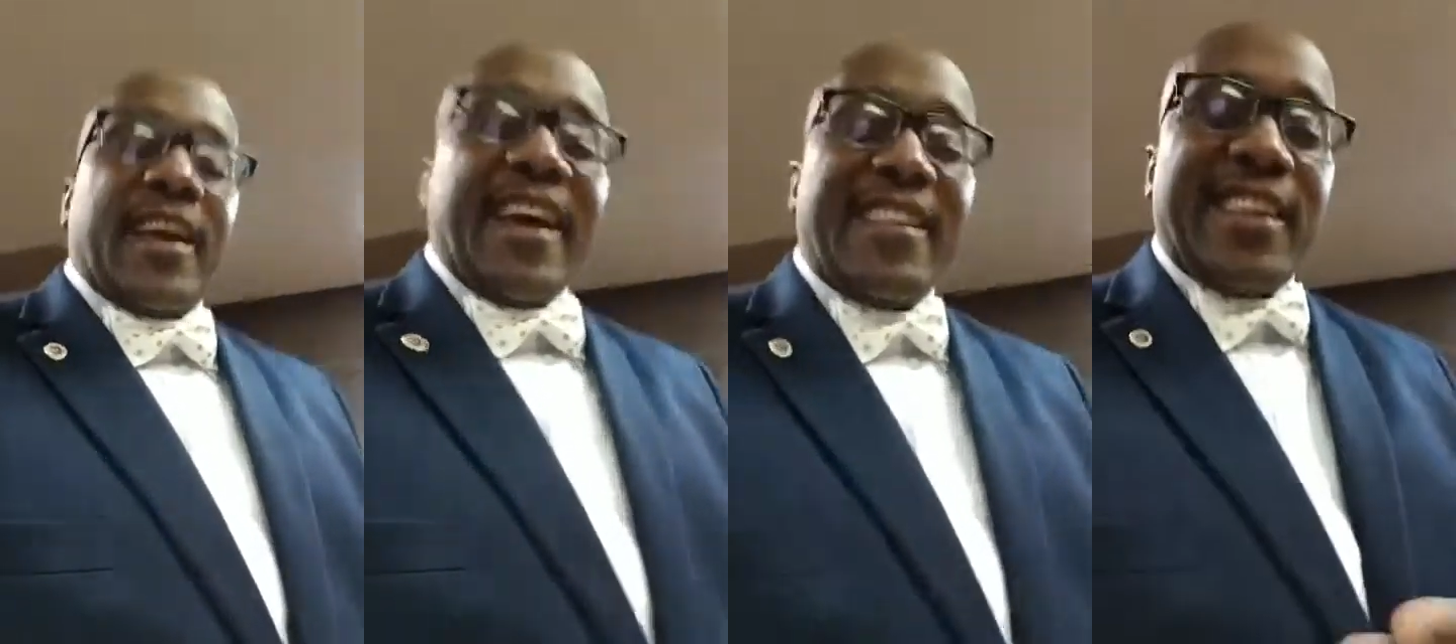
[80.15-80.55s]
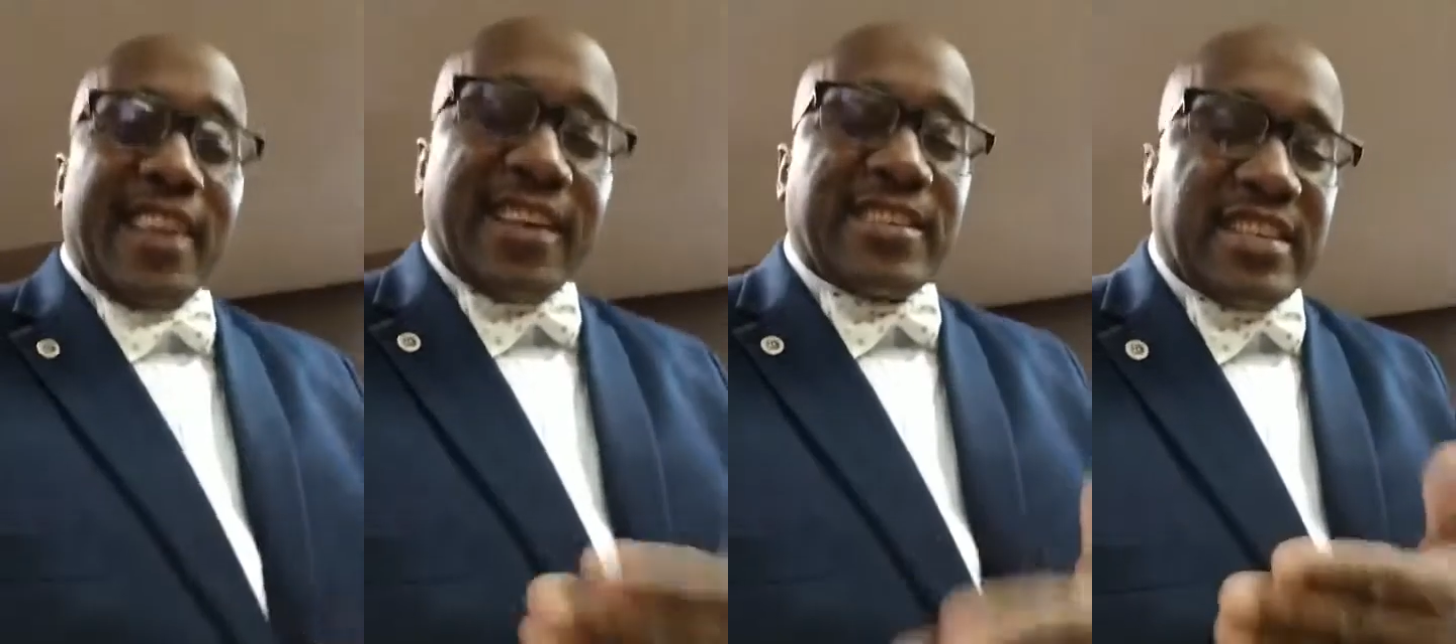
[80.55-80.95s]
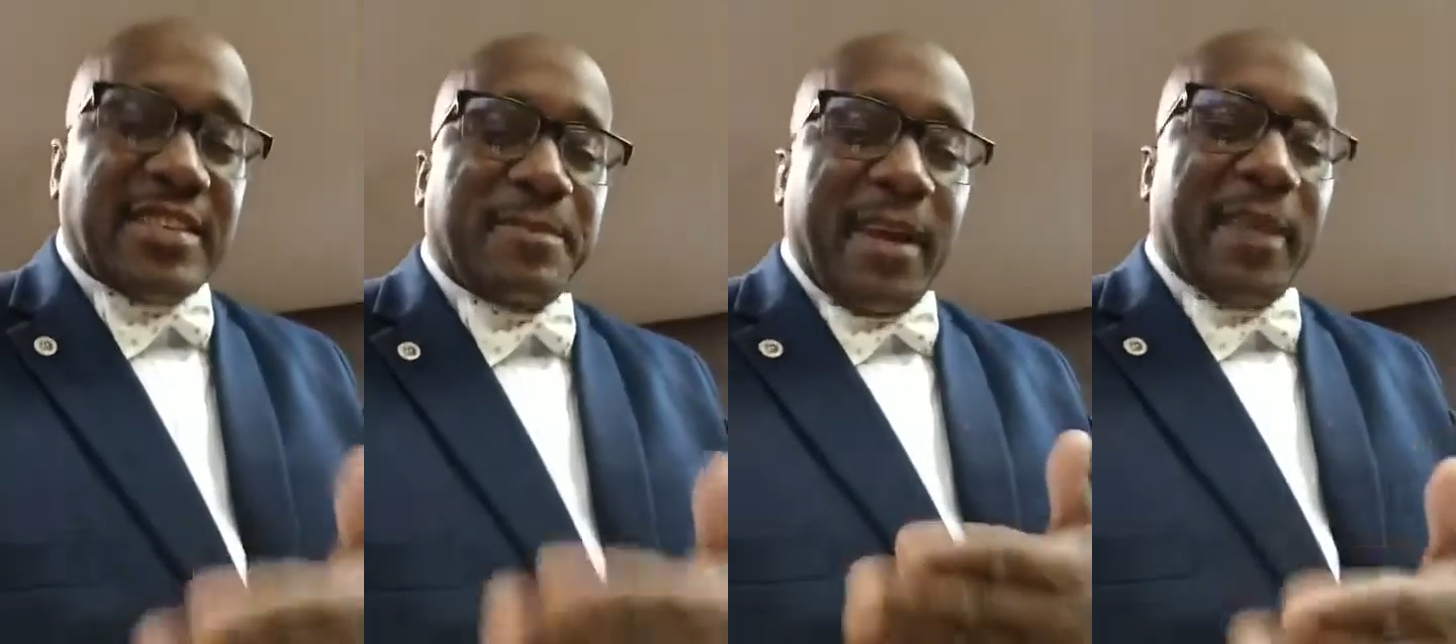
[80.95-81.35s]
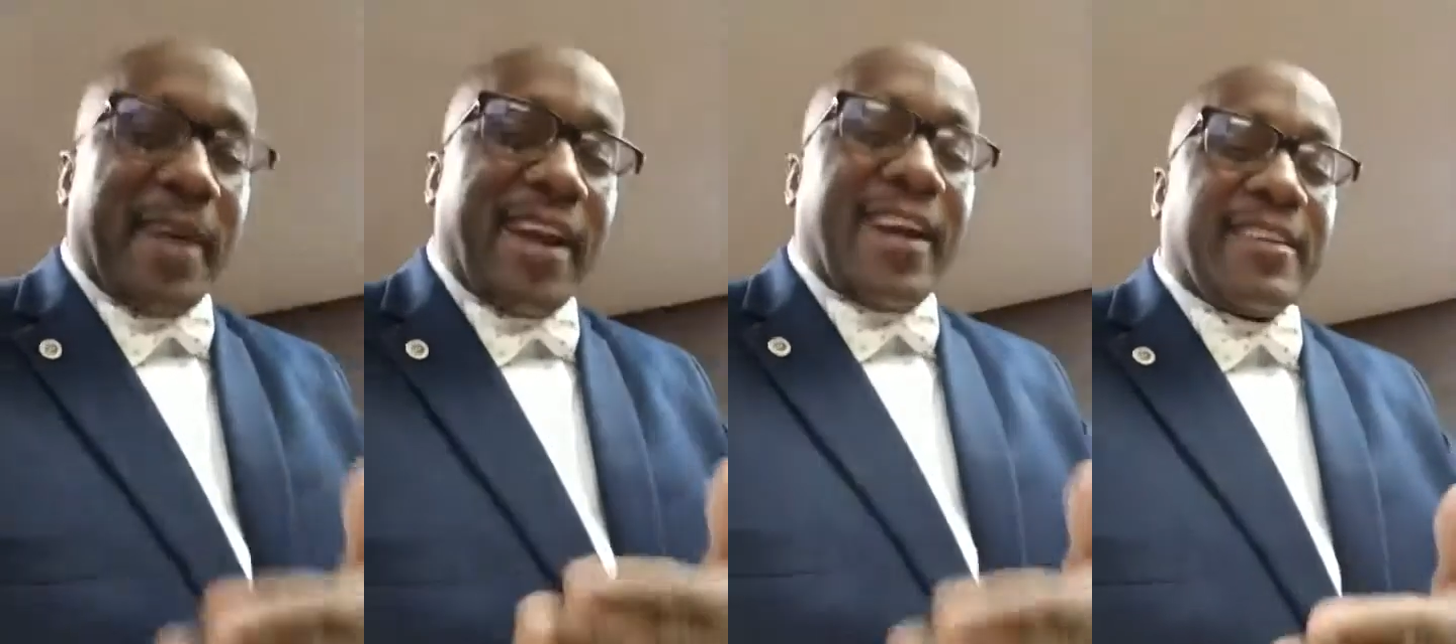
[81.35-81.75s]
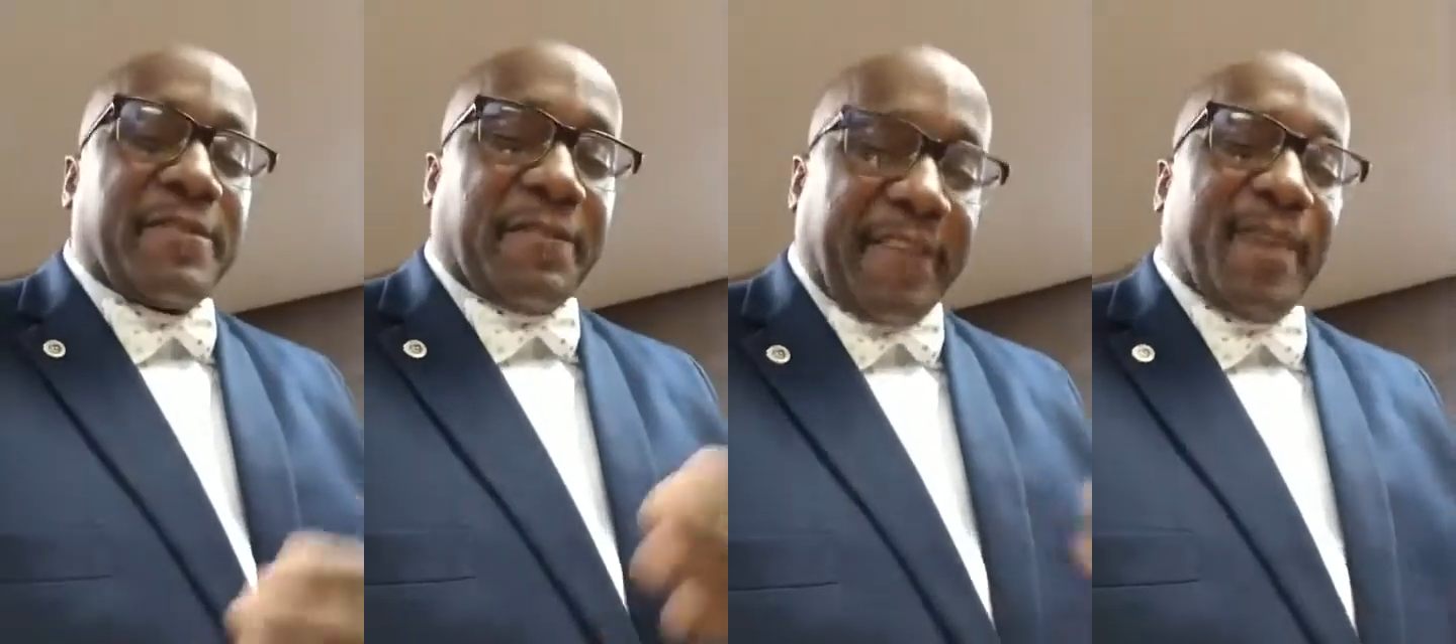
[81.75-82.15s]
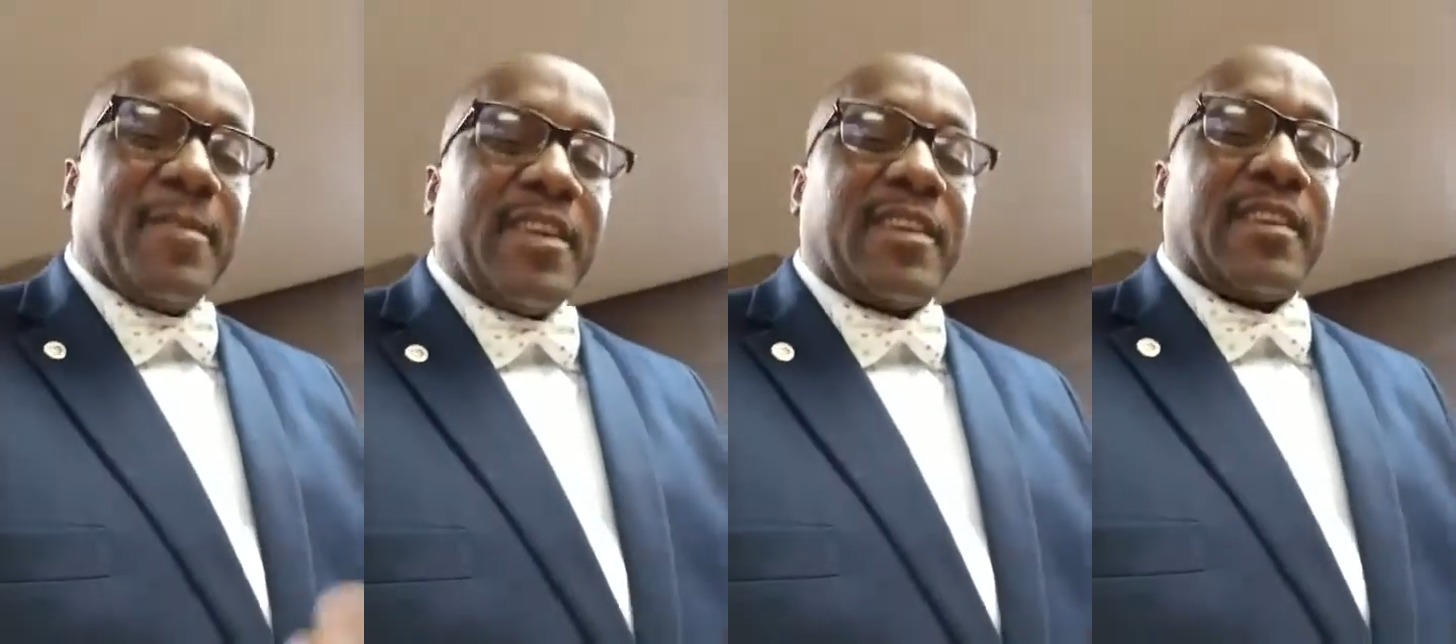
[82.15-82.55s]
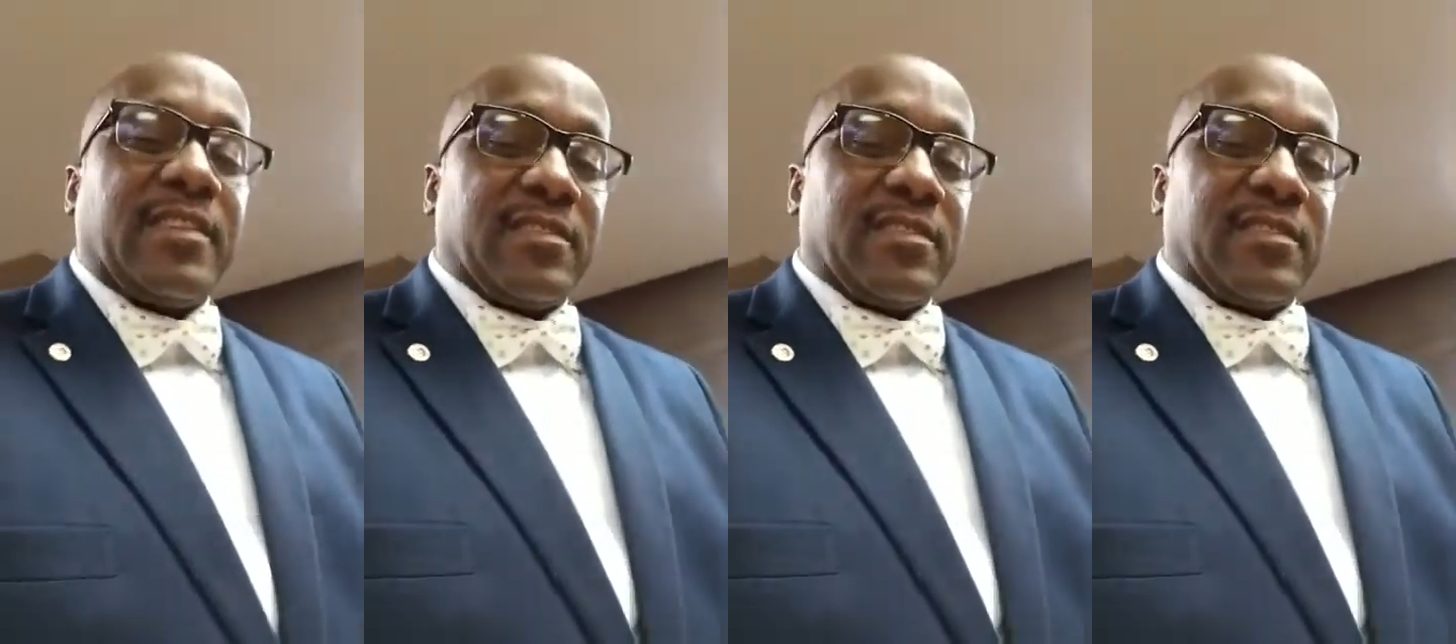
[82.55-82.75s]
and the Let Us Make Man family,